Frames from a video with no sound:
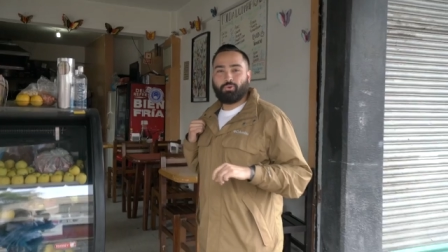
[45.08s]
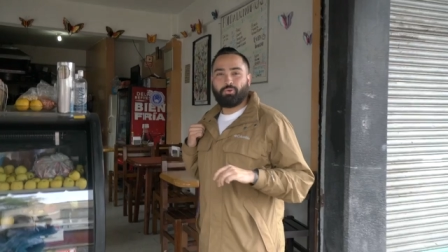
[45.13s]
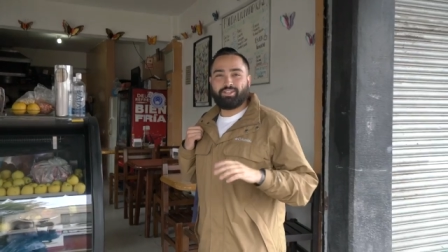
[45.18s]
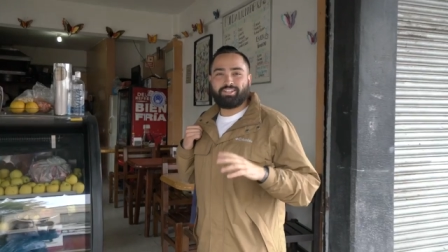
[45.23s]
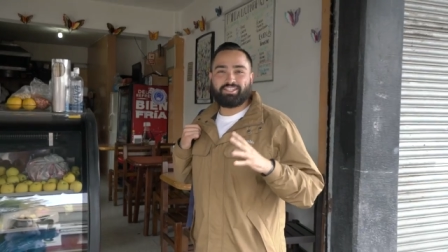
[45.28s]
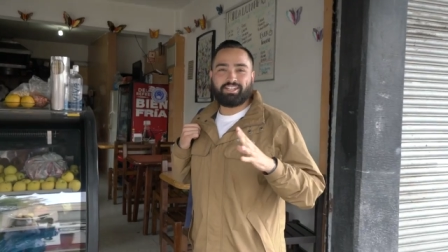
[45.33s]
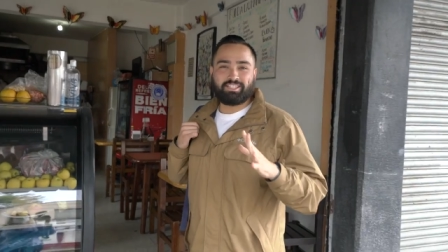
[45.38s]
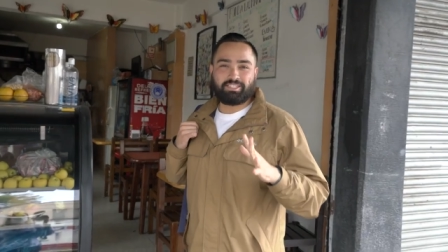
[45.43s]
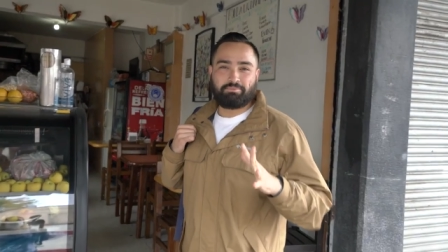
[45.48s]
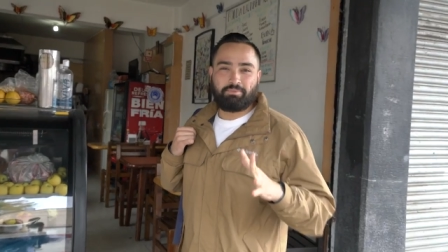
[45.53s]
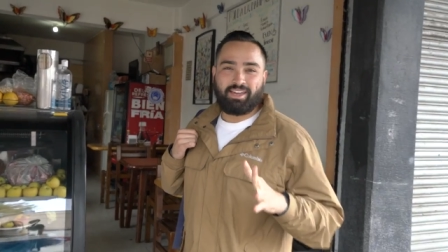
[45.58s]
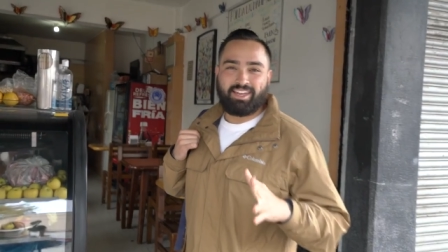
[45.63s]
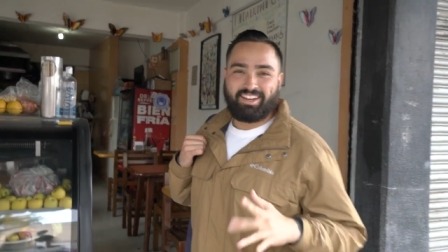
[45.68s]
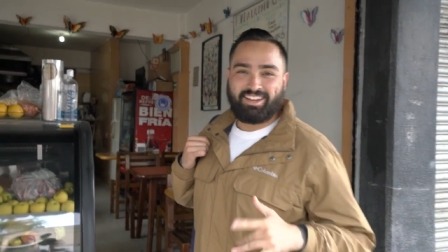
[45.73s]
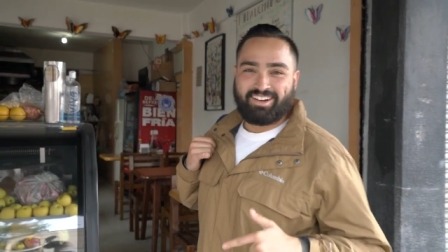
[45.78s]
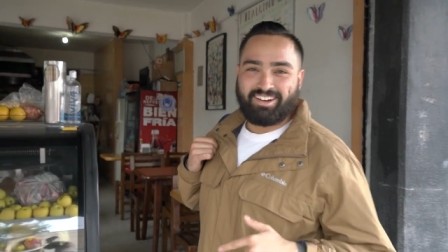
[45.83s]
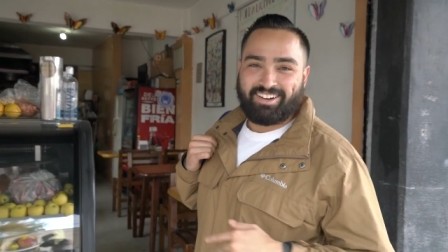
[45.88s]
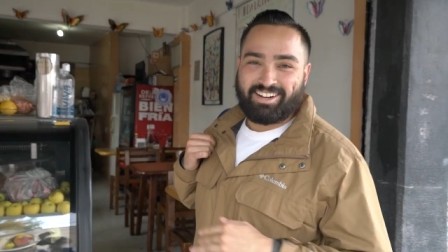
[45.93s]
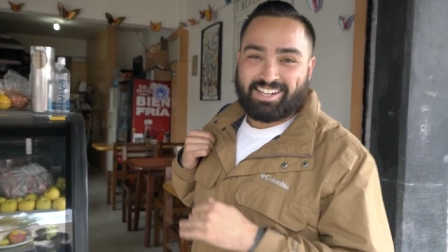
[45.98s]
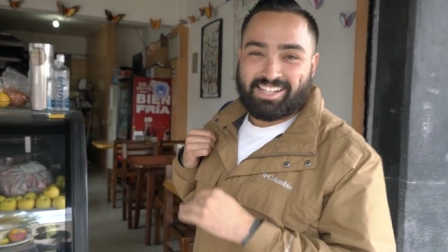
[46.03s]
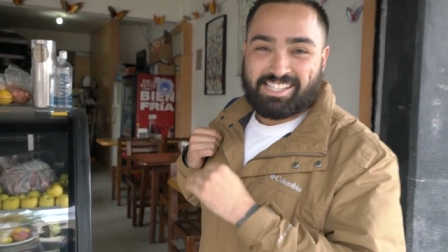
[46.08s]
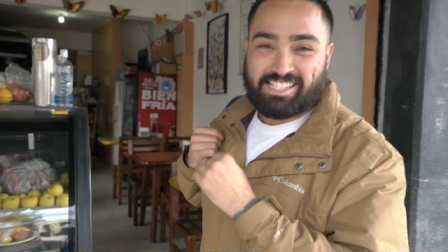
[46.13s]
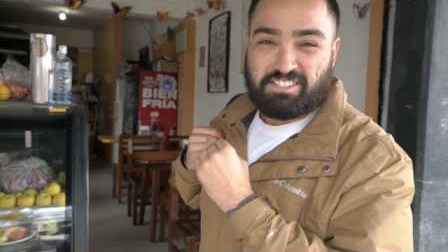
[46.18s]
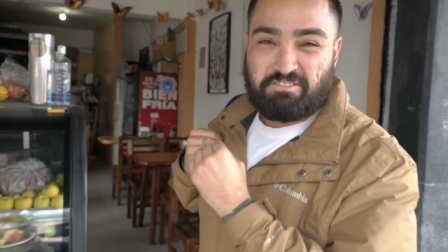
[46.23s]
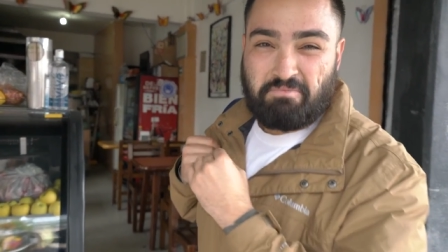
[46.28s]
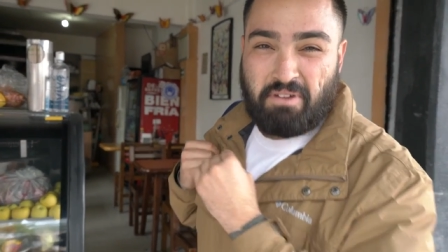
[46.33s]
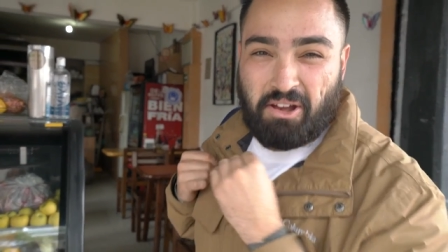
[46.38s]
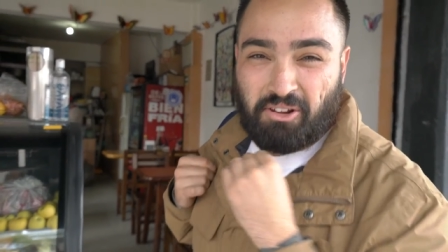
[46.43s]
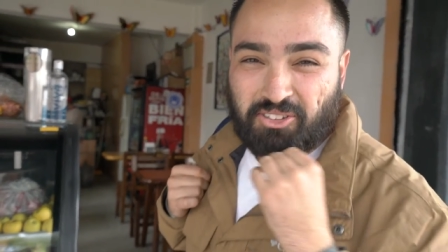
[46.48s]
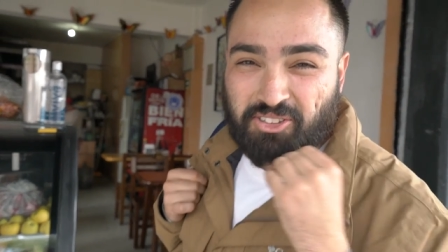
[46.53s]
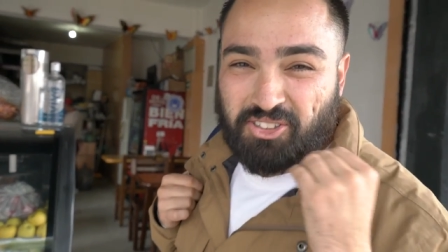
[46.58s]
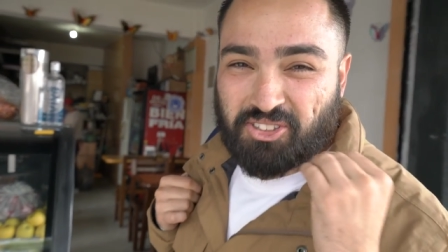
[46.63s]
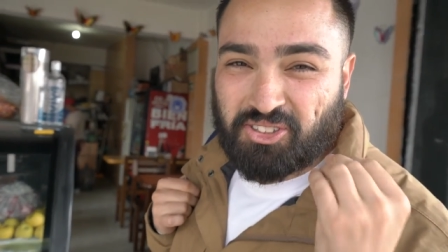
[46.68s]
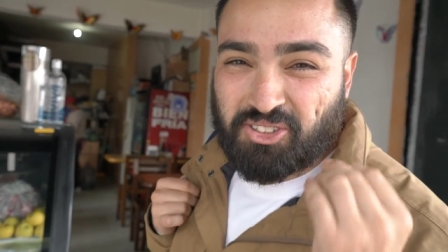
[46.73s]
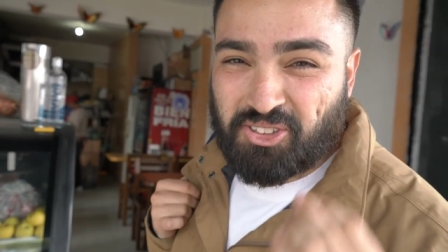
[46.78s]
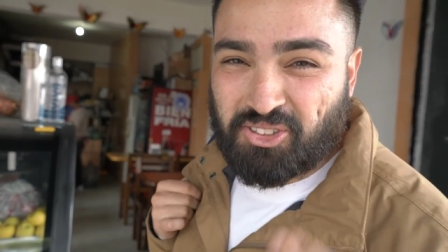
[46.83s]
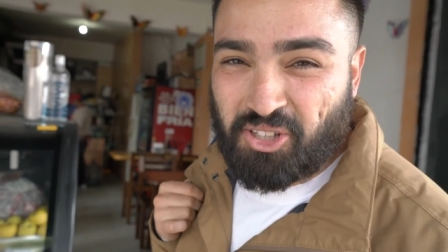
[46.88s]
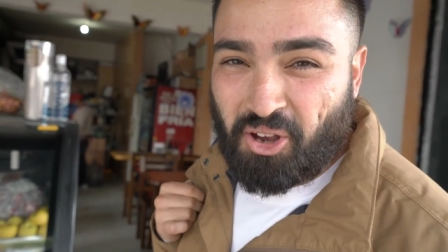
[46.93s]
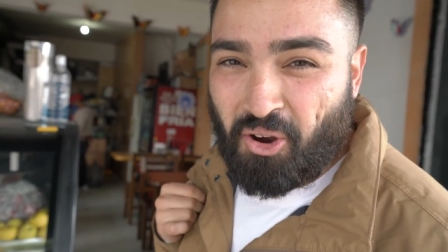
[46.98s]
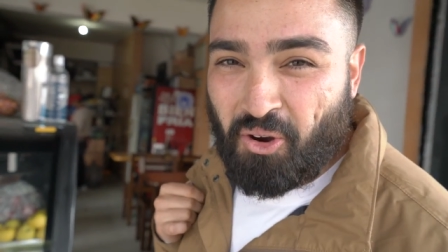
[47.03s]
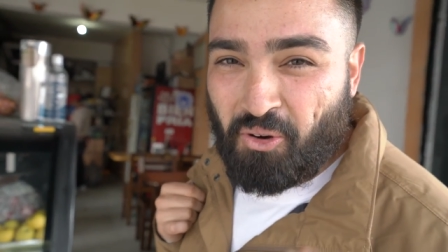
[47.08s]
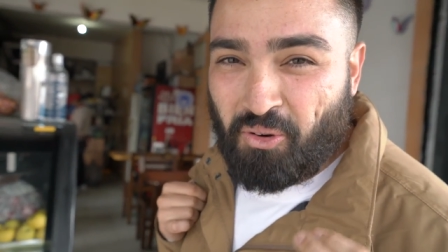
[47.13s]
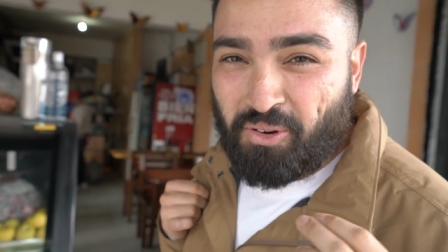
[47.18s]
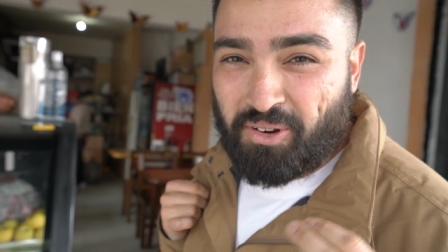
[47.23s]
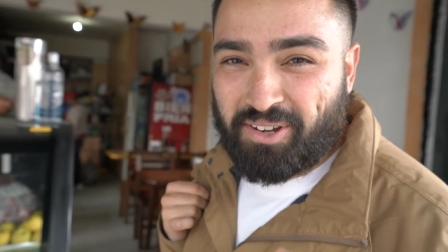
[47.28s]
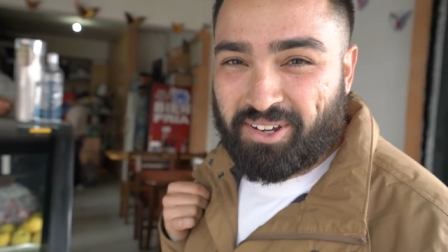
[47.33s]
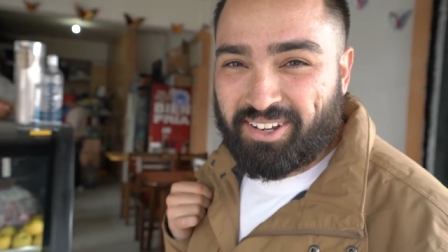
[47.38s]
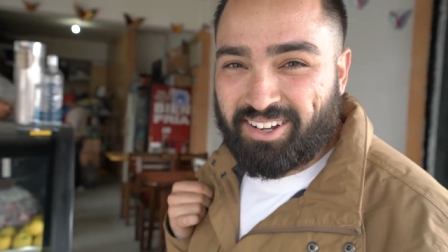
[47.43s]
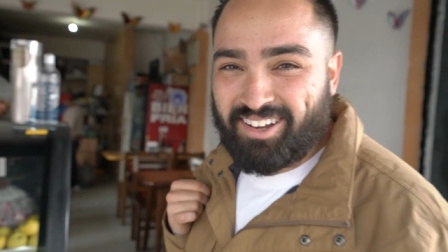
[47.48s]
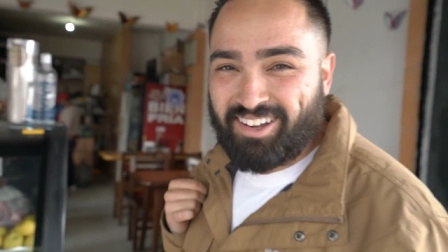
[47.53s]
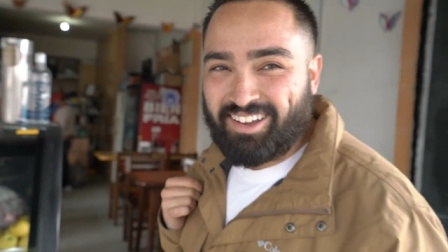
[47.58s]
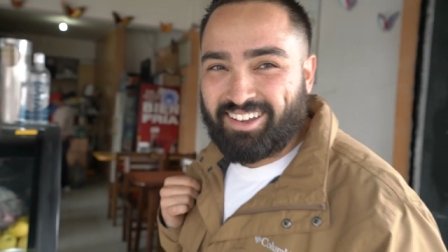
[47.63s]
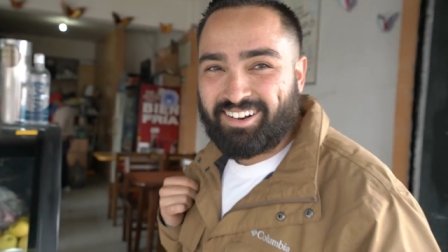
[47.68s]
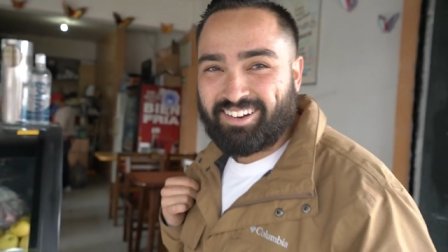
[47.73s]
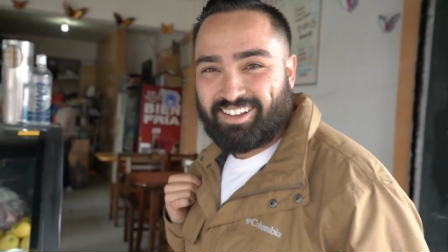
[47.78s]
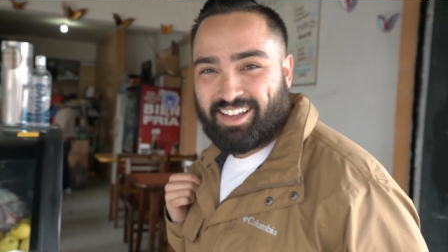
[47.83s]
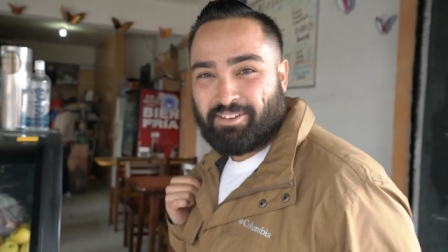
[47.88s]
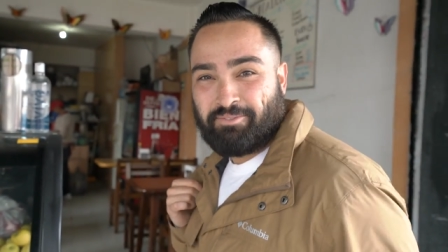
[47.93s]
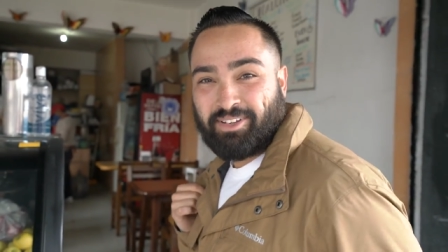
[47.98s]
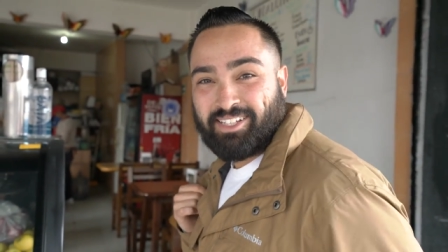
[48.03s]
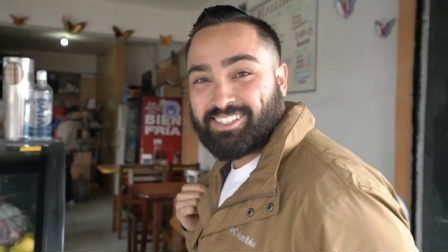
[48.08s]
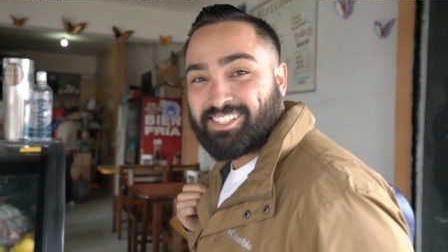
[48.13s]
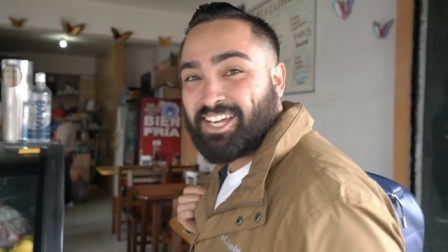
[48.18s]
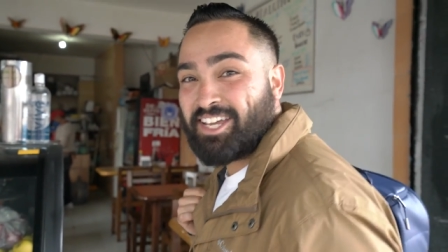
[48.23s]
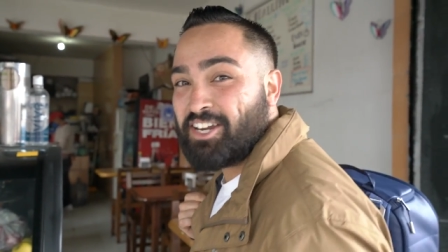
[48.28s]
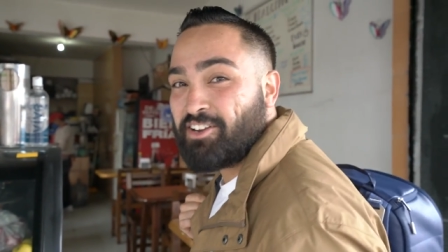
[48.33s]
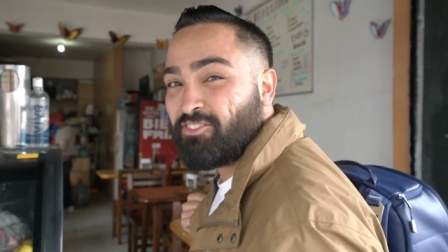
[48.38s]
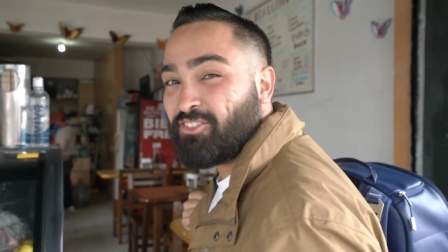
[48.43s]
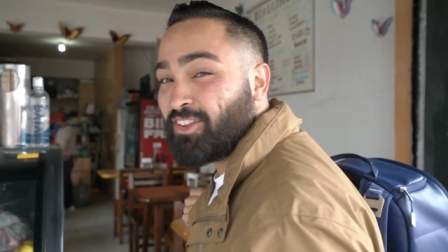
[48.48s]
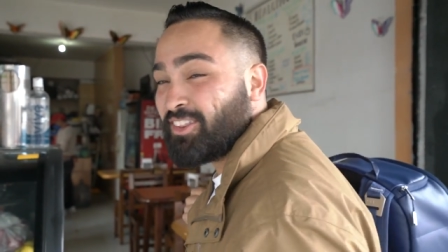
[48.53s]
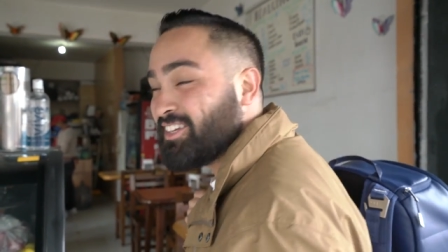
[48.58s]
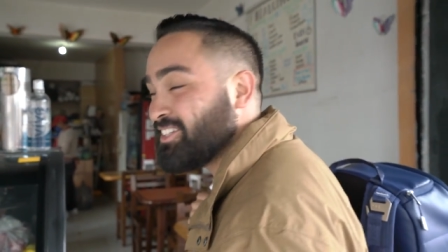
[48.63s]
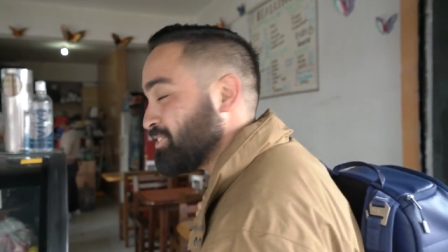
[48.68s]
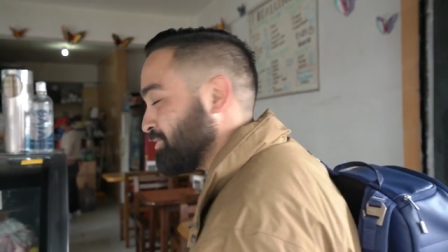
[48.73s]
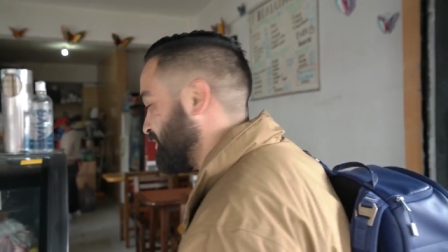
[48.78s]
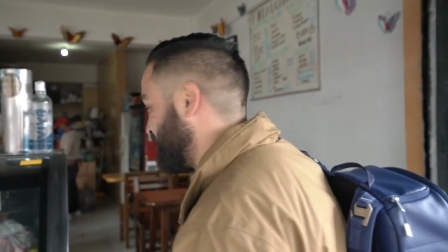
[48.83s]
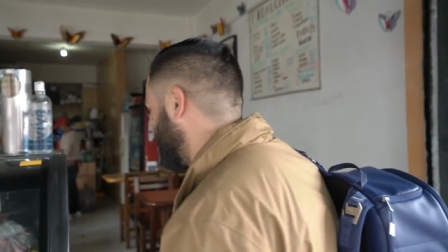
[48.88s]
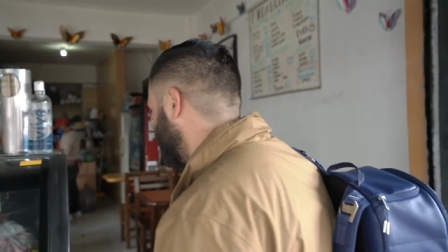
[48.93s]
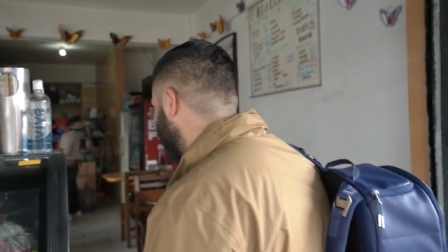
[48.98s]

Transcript: We just made it here and it smells so good. I'm excited for this one.